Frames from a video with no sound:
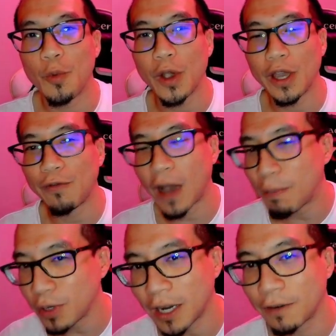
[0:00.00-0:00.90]
if I
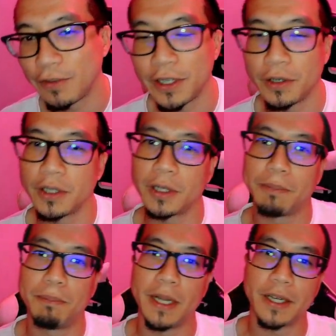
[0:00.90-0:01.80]
put out a video a little
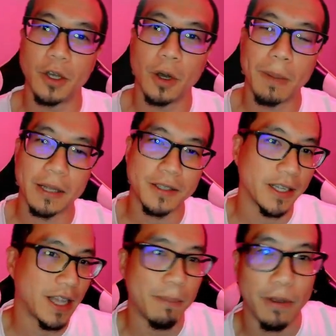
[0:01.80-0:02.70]
bit ago about
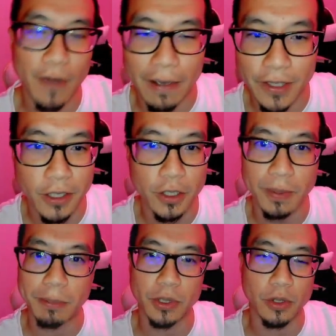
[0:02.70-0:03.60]
saying the MP5 kills
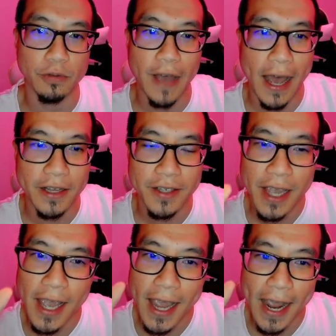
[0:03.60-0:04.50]
people too fast,
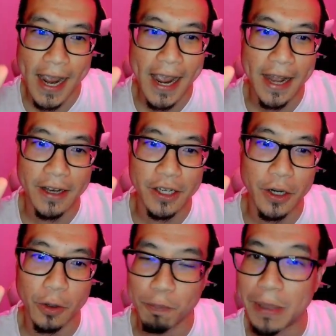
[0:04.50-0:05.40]
and you
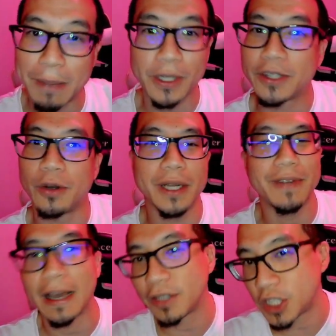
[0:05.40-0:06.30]
know people don't
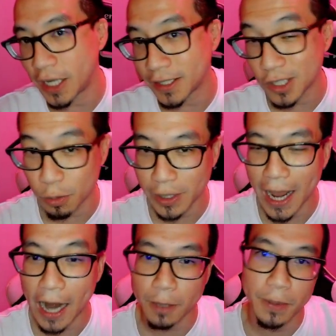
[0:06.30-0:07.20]
even have a chance to
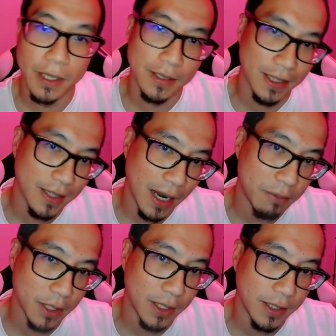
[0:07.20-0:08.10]
react because the
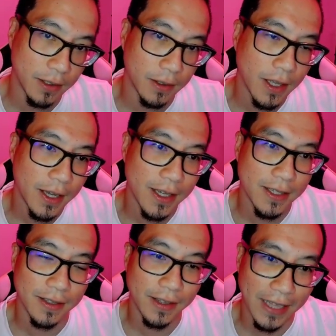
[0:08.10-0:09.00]
time to kill
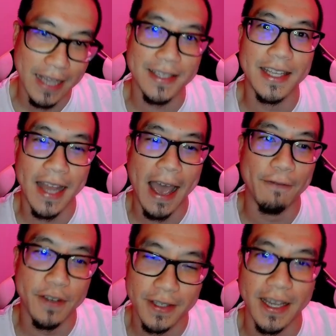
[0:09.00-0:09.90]
is less than
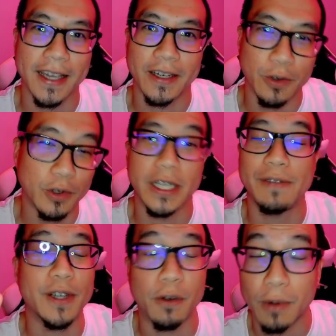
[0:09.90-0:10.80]
half a second or
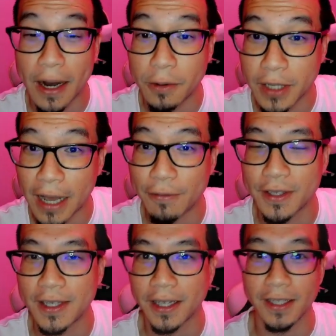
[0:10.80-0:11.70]
even around half a
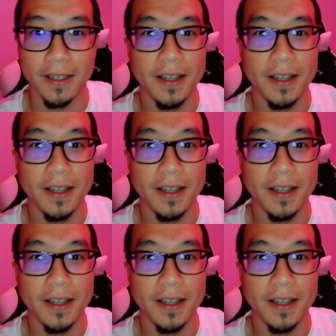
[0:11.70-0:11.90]
second.